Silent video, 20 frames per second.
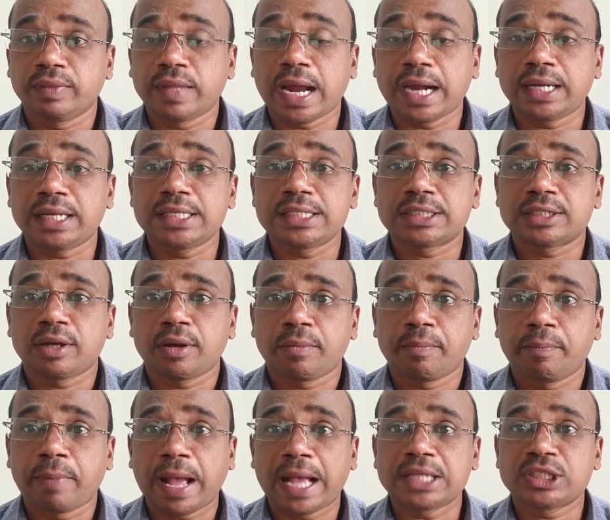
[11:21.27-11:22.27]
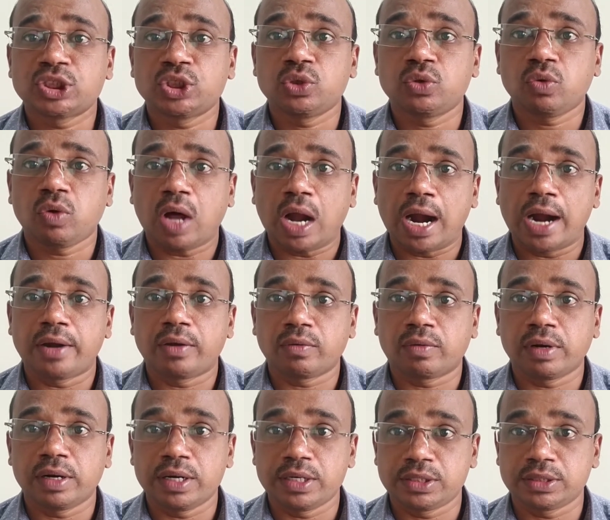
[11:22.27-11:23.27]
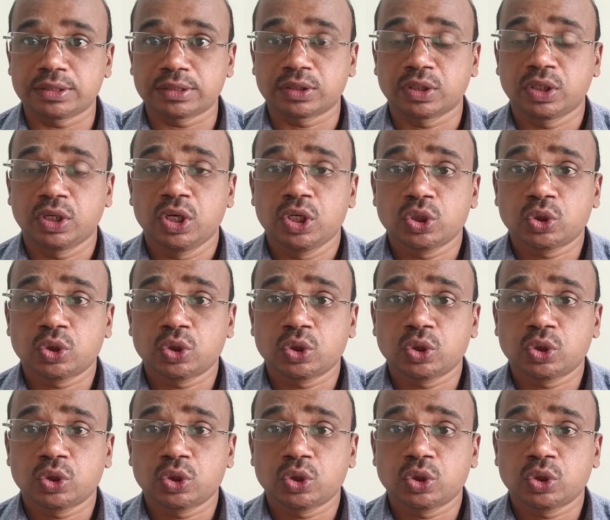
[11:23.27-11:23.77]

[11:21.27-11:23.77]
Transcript: that is passive articulators.